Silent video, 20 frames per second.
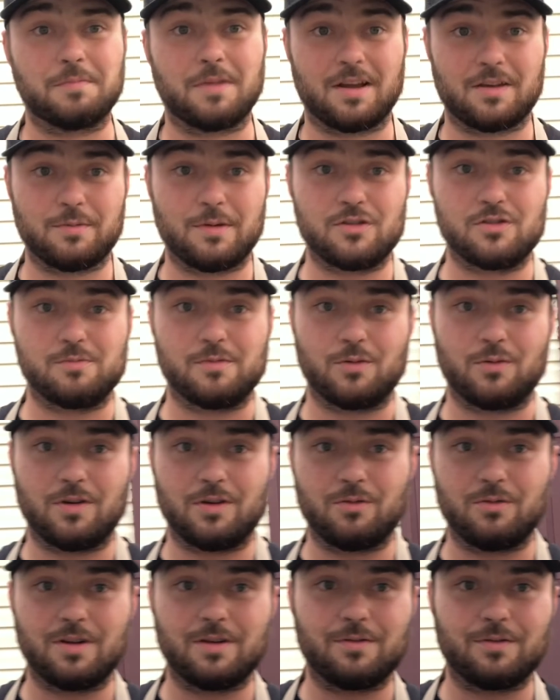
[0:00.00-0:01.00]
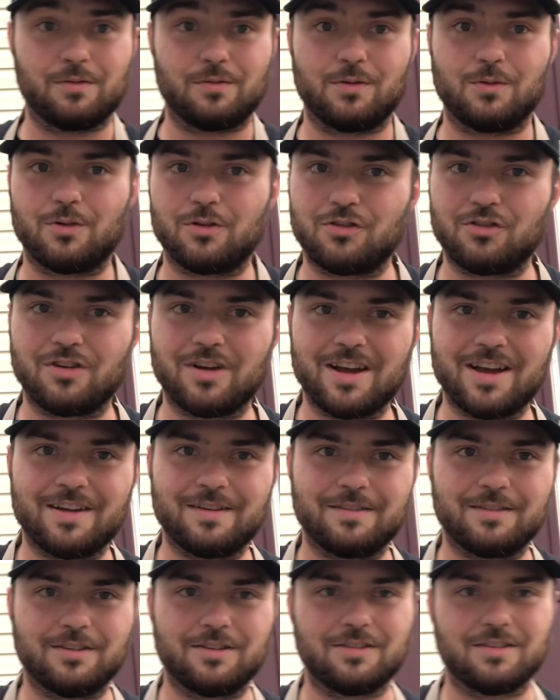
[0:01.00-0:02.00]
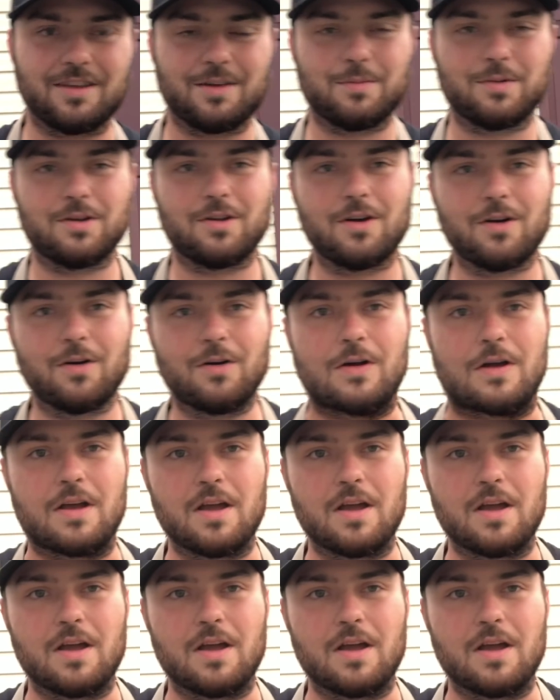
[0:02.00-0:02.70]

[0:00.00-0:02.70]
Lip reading: especially my Red River. If you want to try it, just let me know.